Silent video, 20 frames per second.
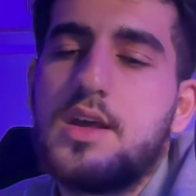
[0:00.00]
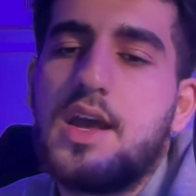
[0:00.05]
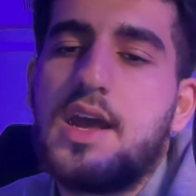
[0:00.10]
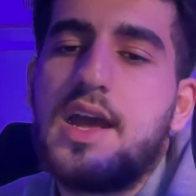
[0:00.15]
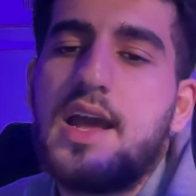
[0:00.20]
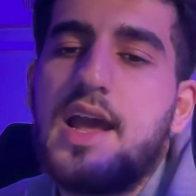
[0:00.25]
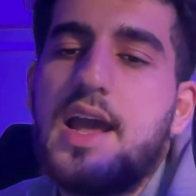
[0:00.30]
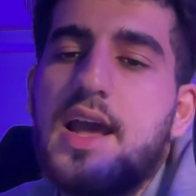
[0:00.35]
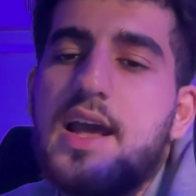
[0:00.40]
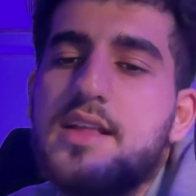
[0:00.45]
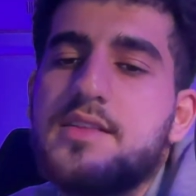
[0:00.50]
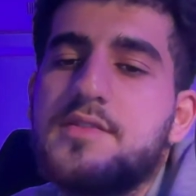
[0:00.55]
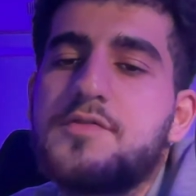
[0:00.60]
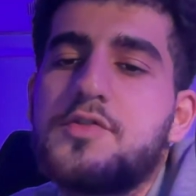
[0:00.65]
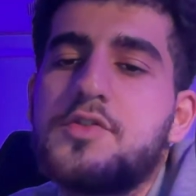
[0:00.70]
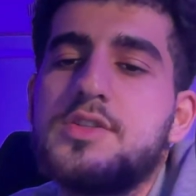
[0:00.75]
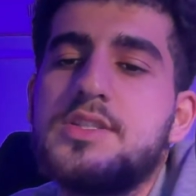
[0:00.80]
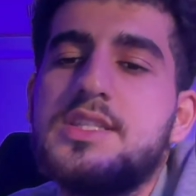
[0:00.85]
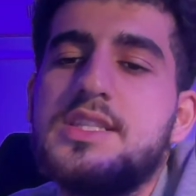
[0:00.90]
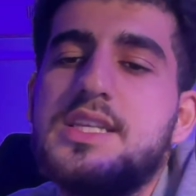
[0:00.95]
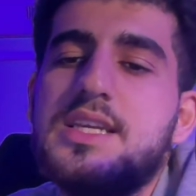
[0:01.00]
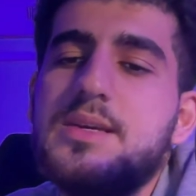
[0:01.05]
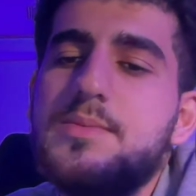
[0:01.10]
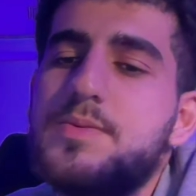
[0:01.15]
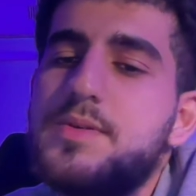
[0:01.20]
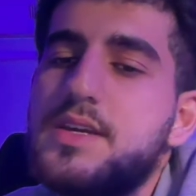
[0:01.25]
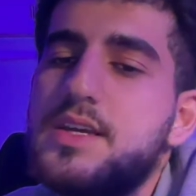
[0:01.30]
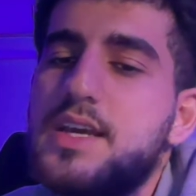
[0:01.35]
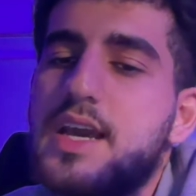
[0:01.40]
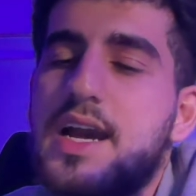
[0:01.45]
And for
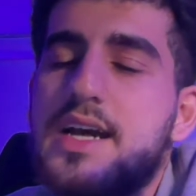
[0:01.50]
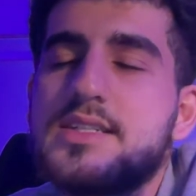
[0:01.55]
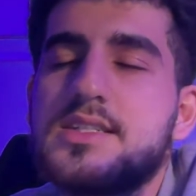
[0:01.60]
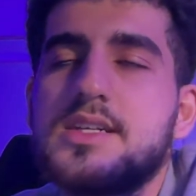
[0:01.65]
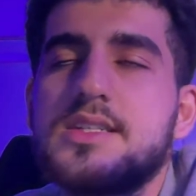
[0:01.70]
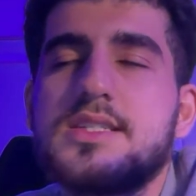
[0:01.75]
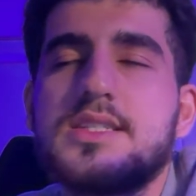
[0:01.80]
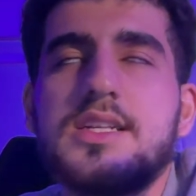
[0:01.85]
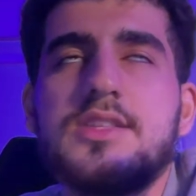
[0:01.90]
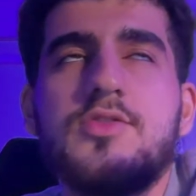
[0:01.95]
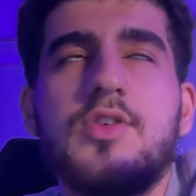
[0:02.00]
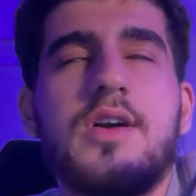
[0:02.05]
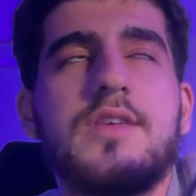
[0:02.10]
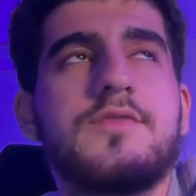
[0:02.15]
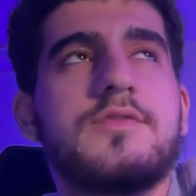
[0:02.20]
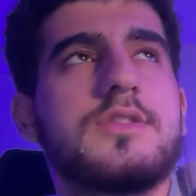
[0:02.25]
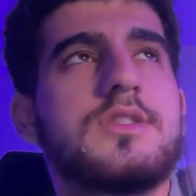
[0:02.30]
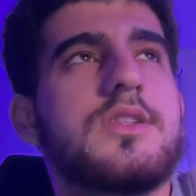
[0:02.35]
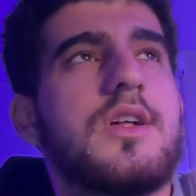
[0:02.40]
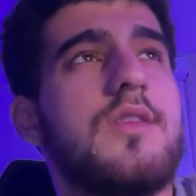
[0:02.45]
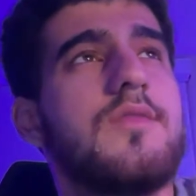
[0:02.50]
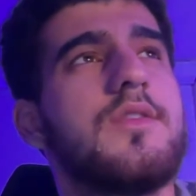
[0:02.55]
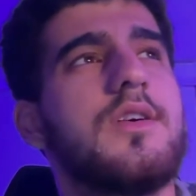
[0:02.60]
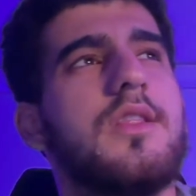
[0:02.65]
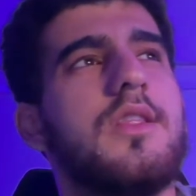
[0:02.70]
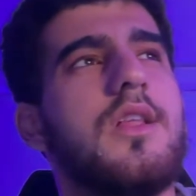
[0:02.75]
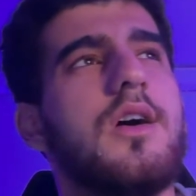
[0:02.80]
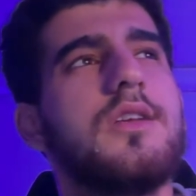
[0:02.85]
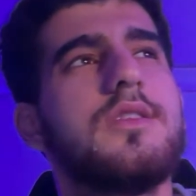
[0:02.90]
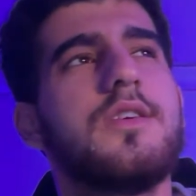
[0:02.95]
DP, as I said, you have to solve a
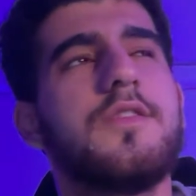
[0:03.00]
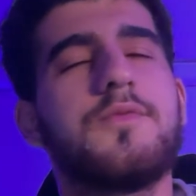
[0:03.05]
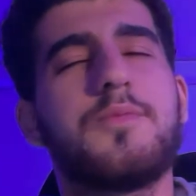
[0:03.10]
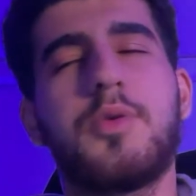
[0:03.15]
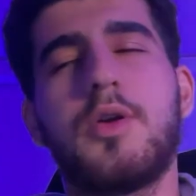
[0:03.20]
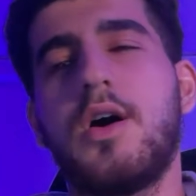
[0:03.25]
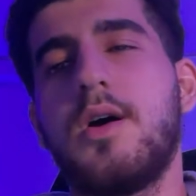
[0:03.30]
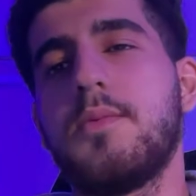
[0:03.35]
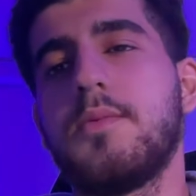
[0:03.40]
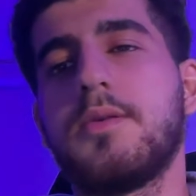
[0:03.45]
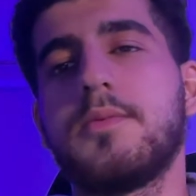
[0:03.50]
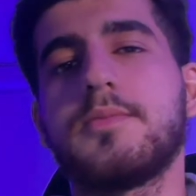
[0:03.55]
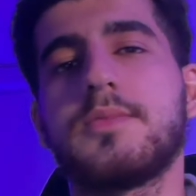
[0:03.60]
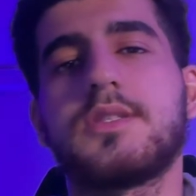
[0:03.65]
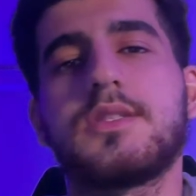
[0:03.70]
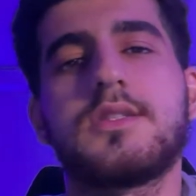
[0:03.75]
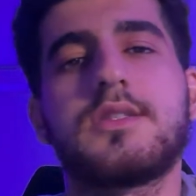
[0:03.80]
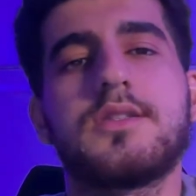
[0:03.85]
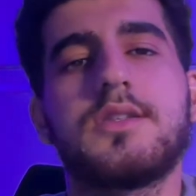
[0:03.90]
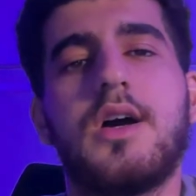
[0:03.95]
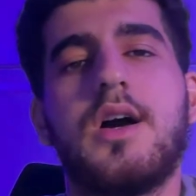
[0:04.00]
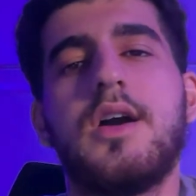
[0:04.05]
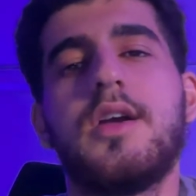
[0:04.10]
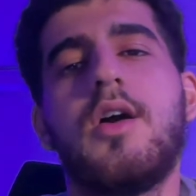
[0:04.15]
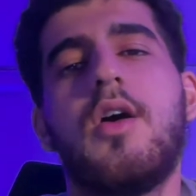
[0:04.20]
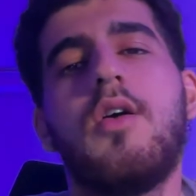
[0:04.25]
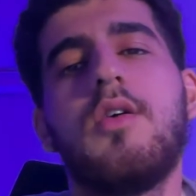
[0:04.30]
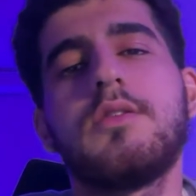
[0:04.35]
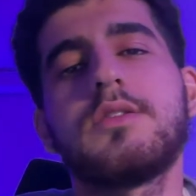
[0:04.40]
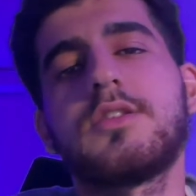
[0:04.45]
lot of problems. I
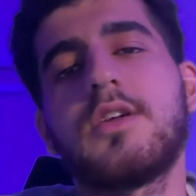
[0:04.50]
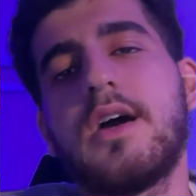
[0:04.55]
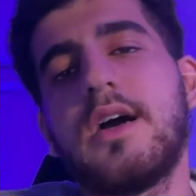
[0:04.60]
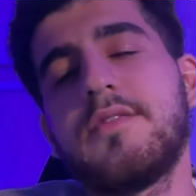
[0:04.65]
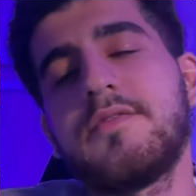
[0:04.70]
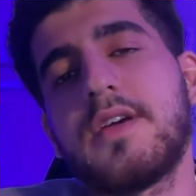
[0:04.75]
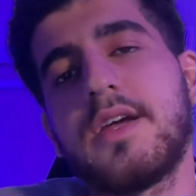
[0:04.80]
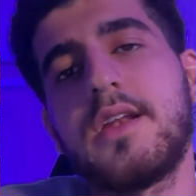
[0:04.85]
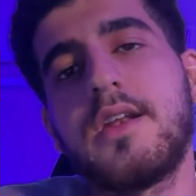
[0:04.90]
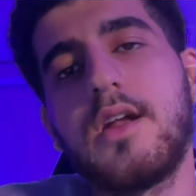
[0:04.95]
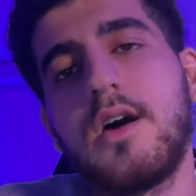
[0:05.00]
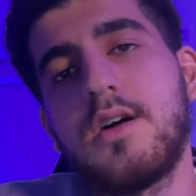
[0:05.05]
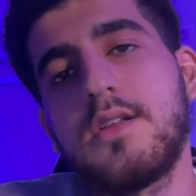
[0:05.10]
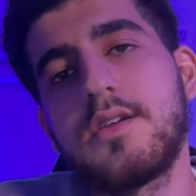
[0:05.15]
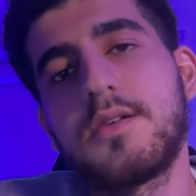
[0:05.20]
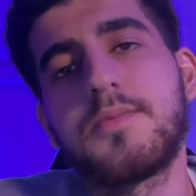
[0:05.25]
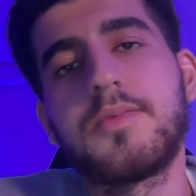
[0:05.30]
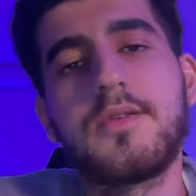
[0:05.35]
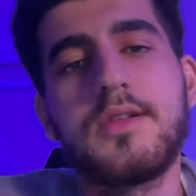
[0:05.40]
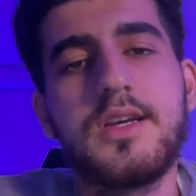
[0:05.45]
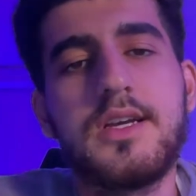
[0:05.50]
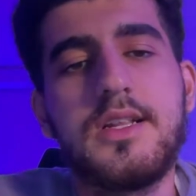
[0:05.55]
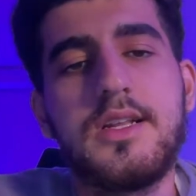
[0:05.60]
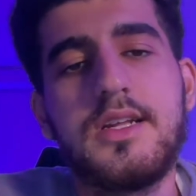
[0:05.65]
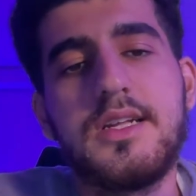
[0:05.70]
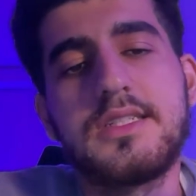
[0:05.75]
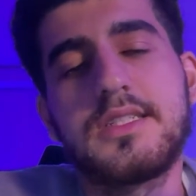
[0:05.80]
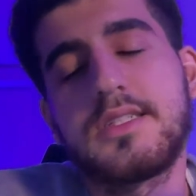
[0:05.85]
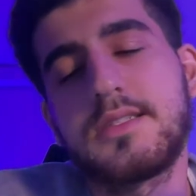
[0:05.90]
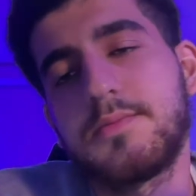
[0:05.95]
also have another
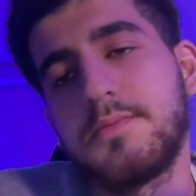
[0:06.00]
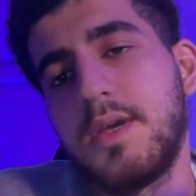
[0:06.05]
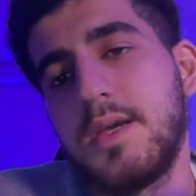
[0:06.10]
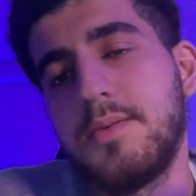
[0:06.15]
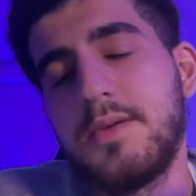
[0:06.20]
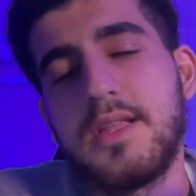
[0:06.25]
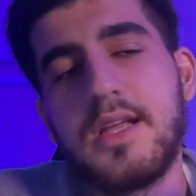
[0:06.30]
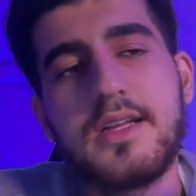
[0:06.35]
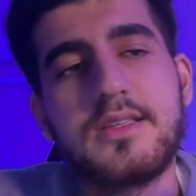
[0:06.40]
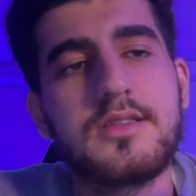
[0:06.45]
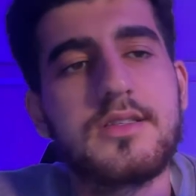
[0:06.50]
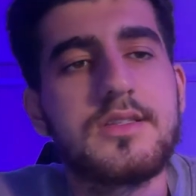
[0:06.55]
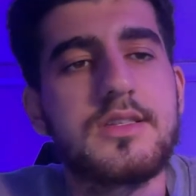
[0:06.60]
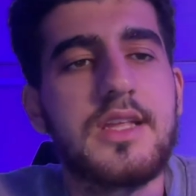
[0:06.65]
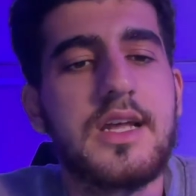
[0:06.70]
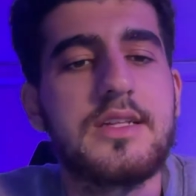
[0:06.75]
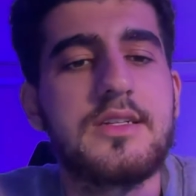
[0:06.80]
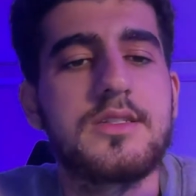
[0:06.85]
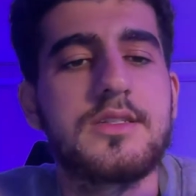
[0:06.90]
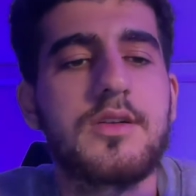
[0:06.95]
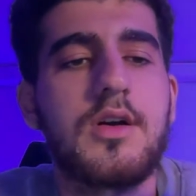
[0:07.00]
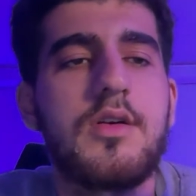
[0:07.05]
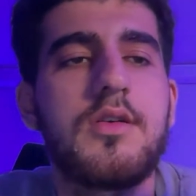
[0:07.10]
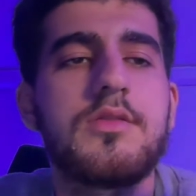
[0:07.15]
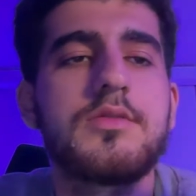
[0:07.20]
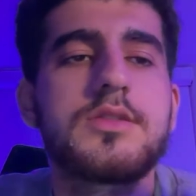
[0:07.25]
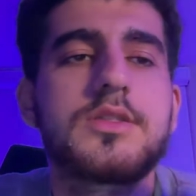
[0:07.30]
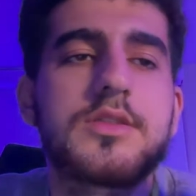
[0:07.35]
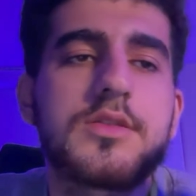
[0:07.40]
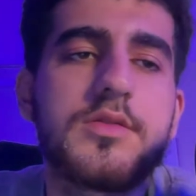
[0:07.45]
playlist. Maybe that is
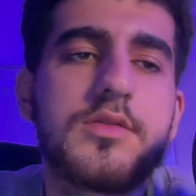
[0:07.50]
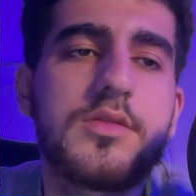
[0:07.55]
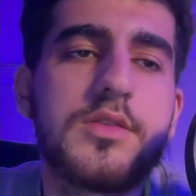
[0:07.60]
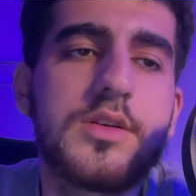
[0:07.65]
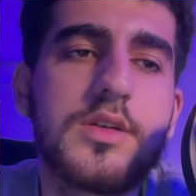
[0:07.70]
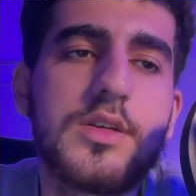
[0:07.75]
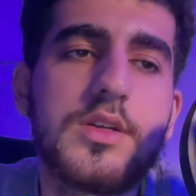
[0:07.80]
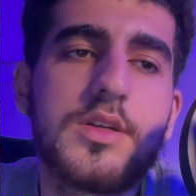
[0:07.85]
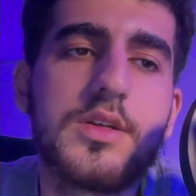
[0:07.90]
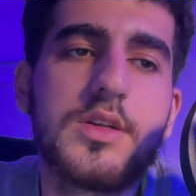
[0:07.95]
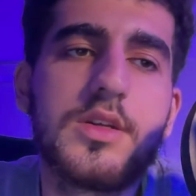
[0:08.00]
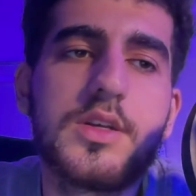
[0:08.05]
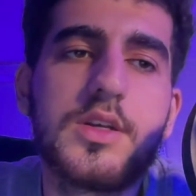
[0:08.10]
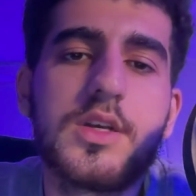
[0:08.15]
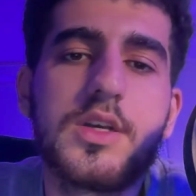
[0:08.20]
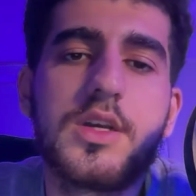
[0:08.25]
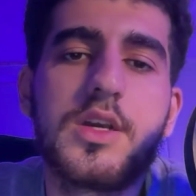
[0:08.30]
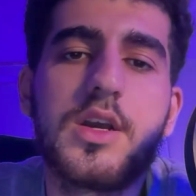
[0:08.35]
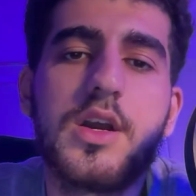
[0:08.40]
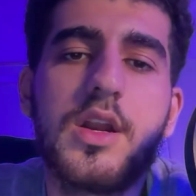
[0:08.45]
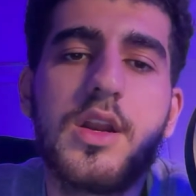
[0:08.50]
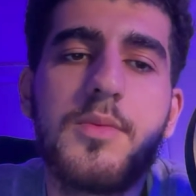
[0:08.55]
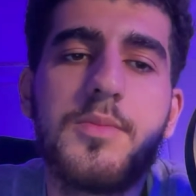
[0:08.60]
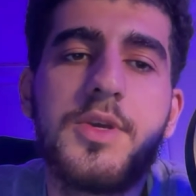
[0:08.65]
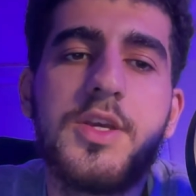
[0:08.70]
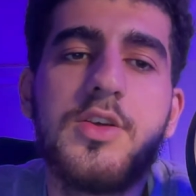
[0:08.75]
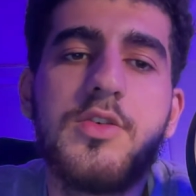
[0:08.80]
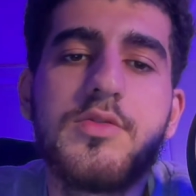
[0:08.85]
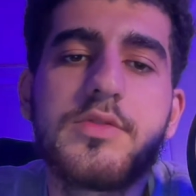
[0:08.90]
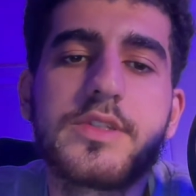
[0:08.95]
also gonna
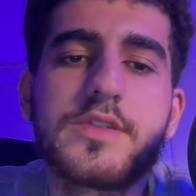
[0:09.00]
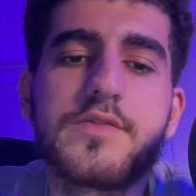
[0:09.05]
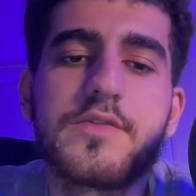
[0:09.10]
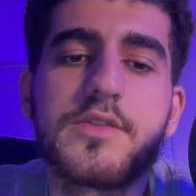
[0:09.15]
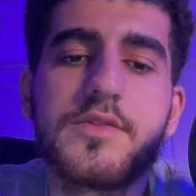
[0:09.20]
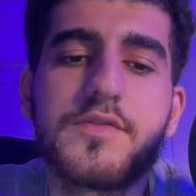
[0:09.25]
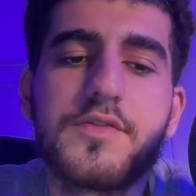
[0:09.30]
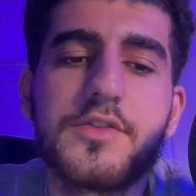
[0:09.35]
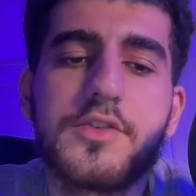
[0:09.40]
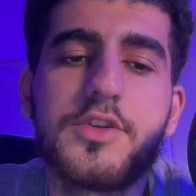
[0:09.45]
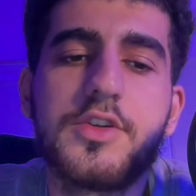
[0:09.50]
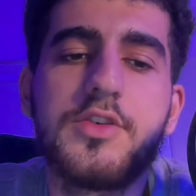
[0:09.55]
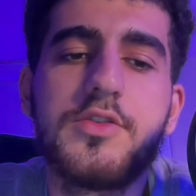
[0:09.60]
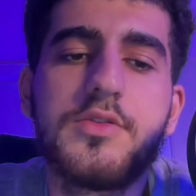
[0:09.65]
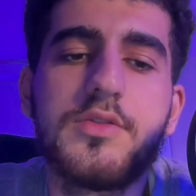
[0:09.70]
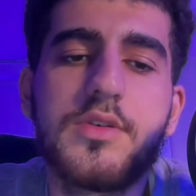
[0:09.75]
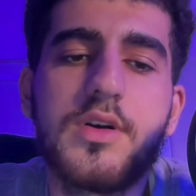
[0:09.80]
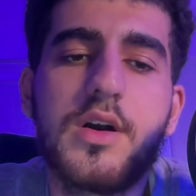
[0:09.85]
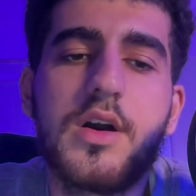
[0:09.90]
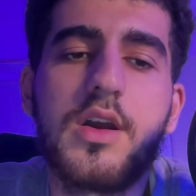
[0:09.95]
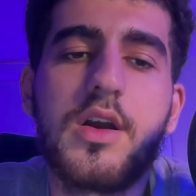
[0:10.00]
be useful for you.